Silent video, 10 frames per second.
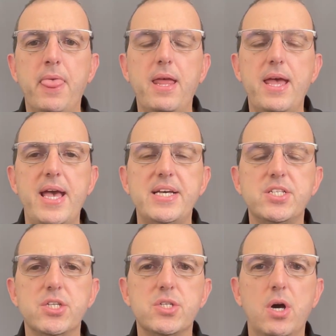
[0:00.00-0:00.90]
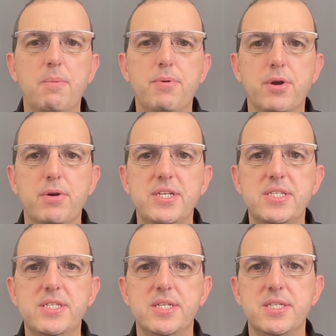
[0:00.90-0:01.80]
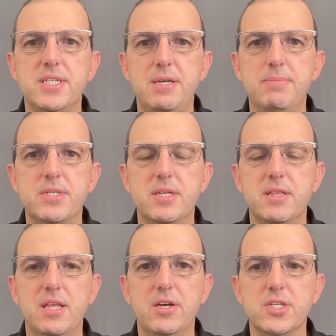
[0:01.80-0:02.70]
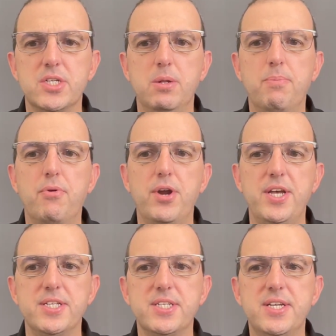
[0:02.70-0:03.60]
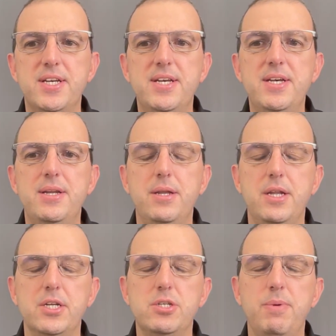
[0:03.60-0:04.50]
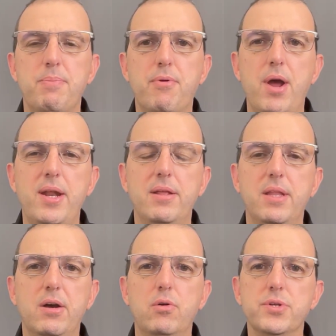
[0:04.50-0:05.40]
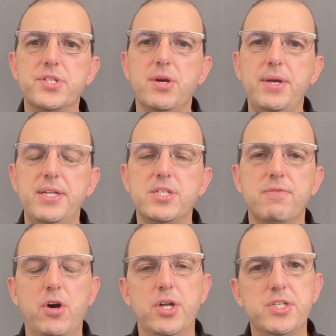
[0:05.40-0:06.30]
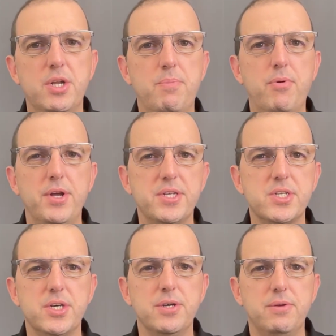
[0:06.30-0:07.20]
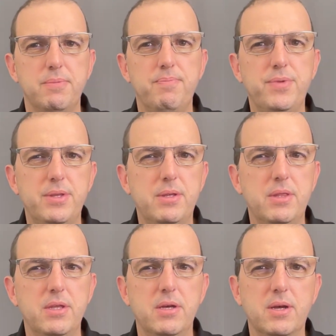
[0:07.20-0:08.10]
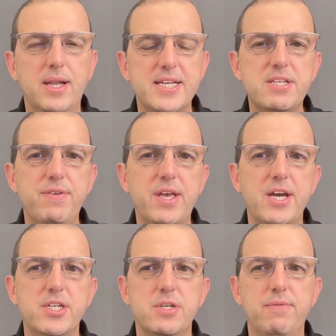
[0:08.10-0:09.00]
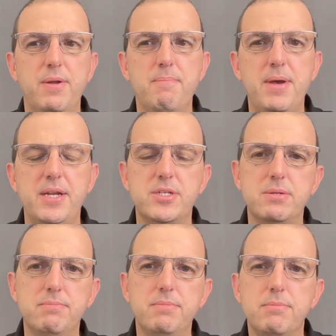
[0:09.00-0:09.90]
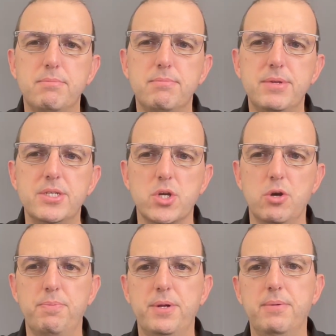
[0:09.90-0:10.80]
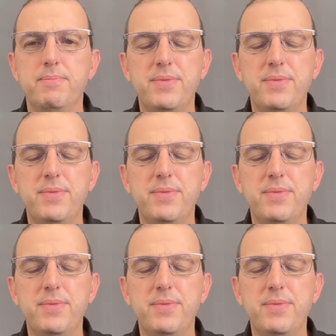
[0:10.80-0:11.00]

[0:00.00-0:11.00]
As the psalm progresses, it seems that there are still prayers needing to be prayed, and there are also hints of answered prayer. So the classification of lament is open